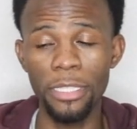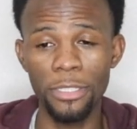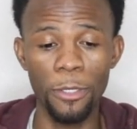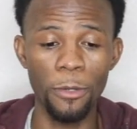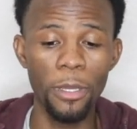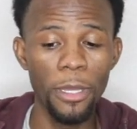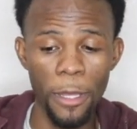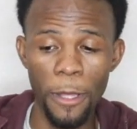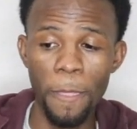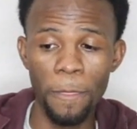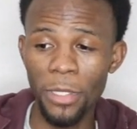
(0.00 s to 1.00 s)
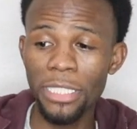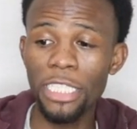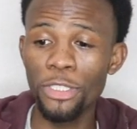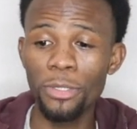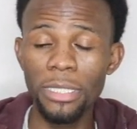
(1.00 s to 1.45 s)
So just
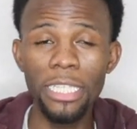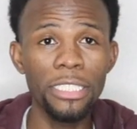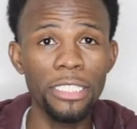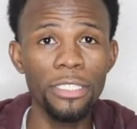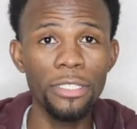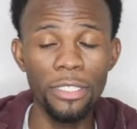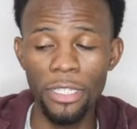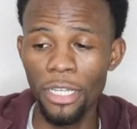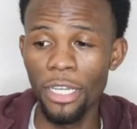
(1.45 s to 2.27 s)
because your teacher